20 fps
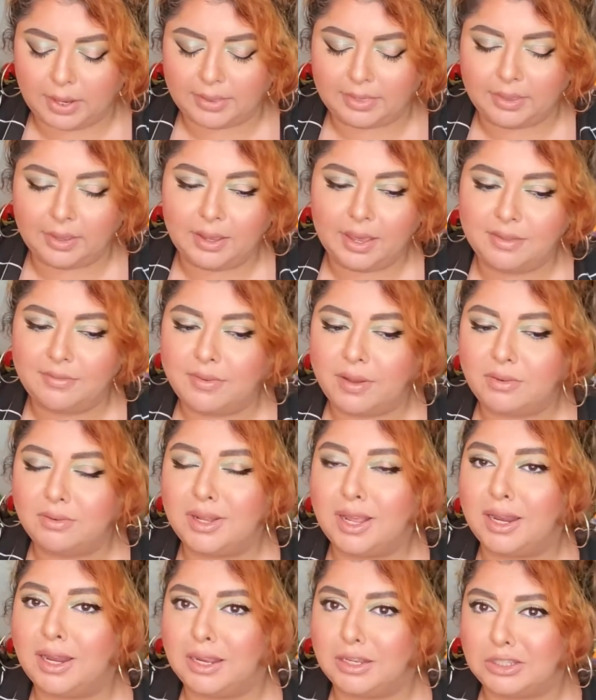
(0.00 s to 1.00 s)
I think I found
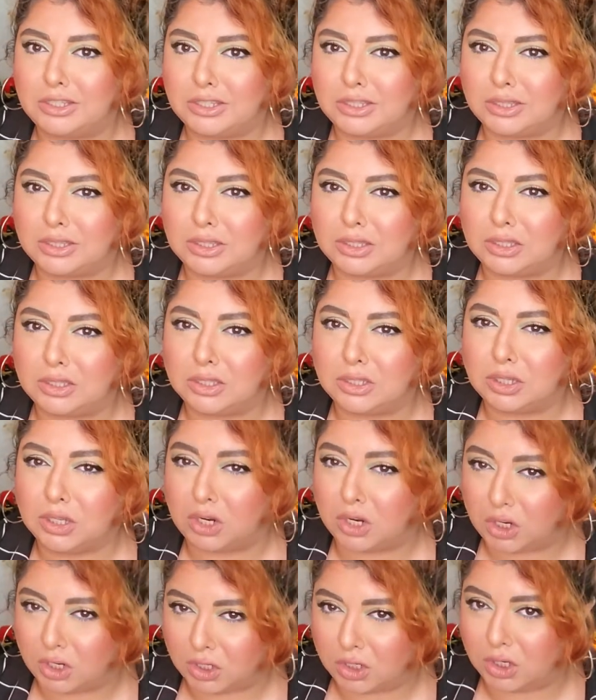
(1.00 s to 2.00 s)
that at
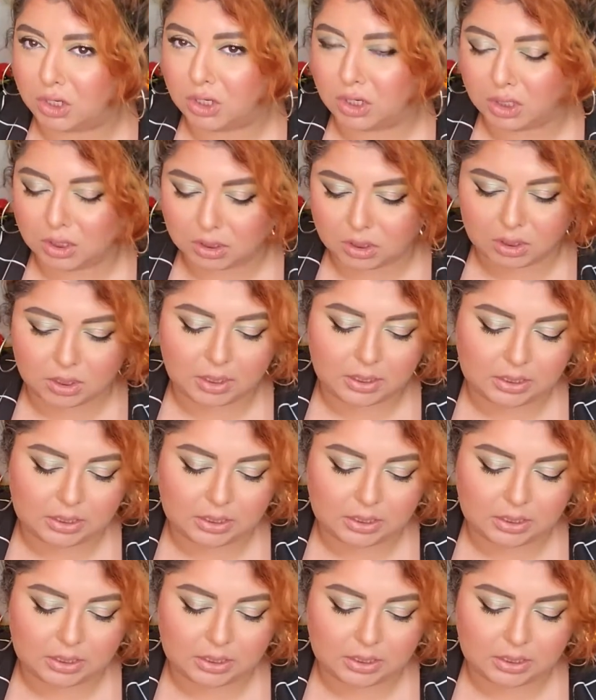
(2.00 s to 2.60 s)
Target.